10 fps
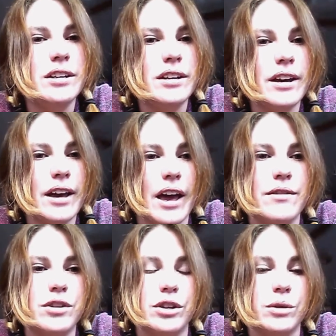have
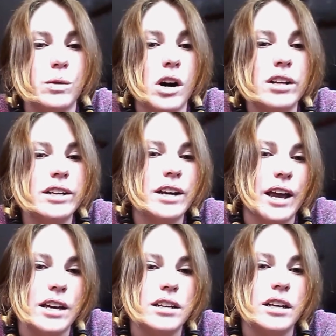your wallet
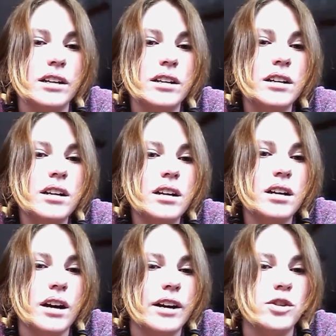handy.
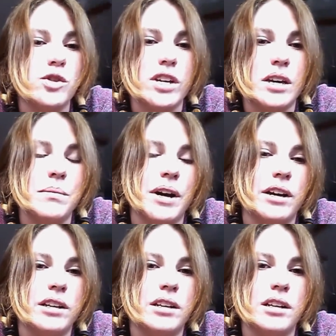I usually keep mine
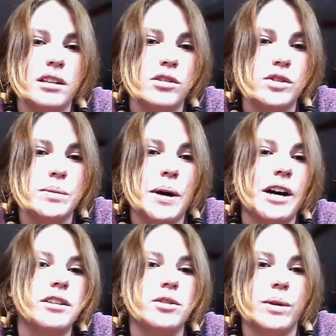in a little spot
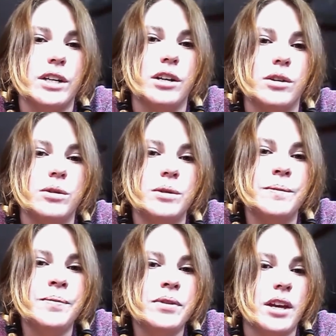so I know
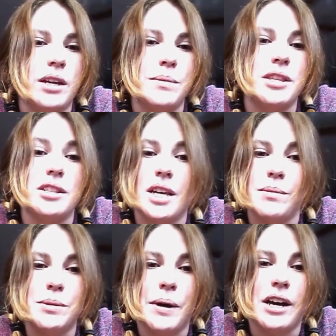I keep it in the same
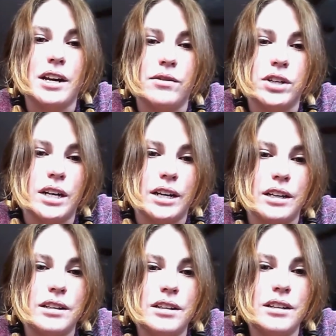spot every night,
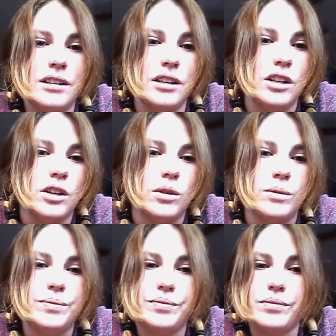you know,
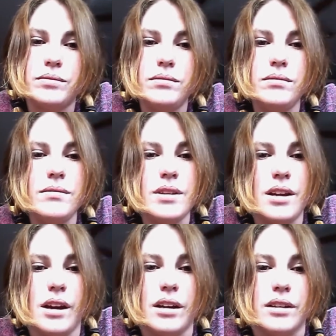
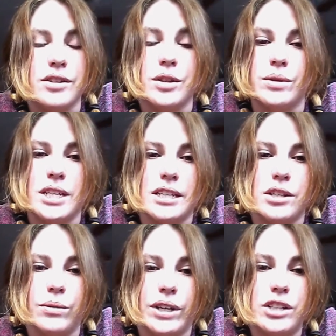so it's easy
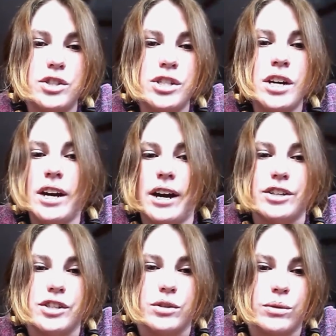reach. I
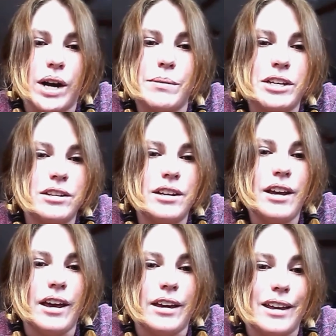just grab it
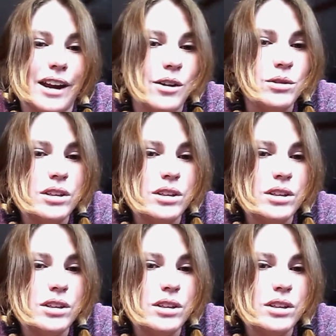and get out,